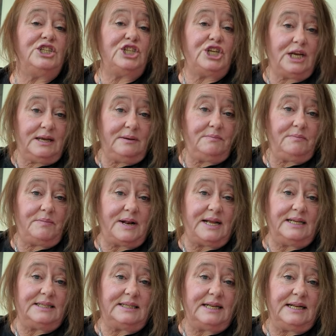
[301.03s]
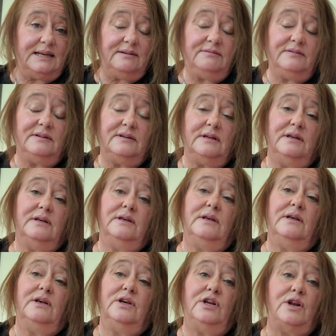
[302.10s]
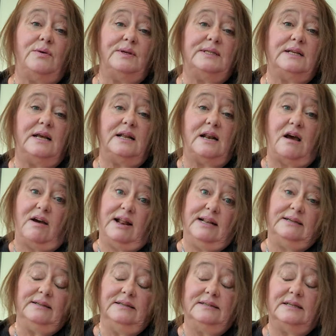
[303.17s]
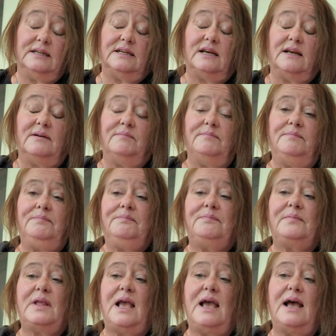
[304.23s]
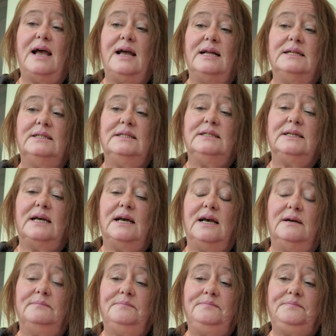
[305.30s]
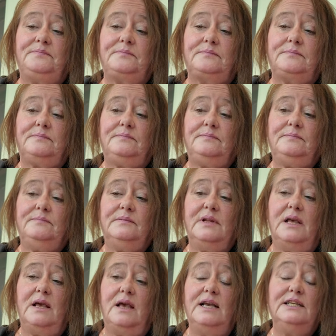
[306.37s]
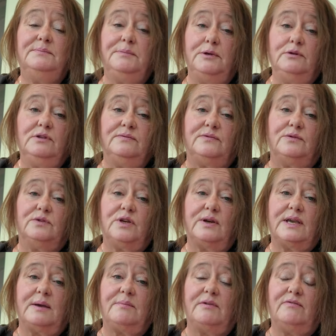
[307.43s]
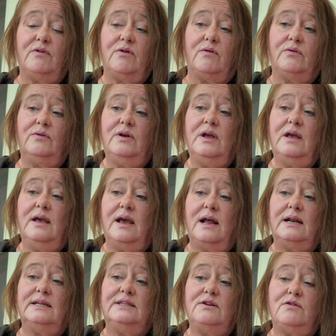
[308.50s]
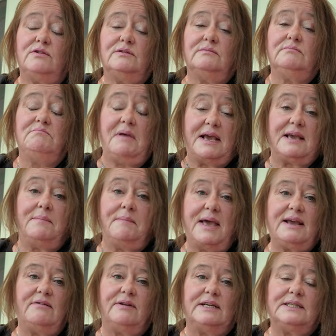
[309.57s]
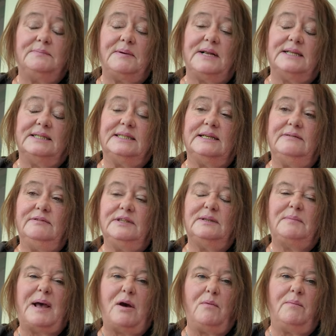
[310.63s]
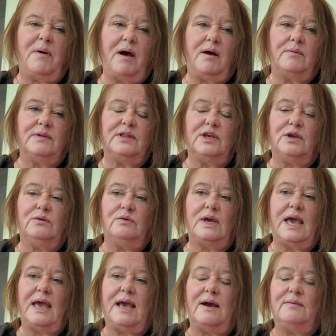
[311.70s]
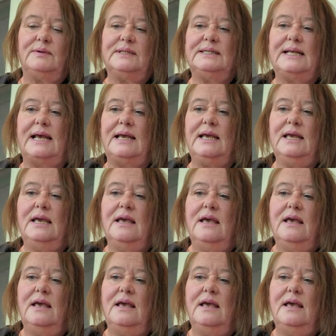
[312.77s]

a cheap place to live. You know, it's an island, um, and um, it's beautiful. Don't get me wrong, and it's not mega mega expensive. It's about on par with the UK, I would say.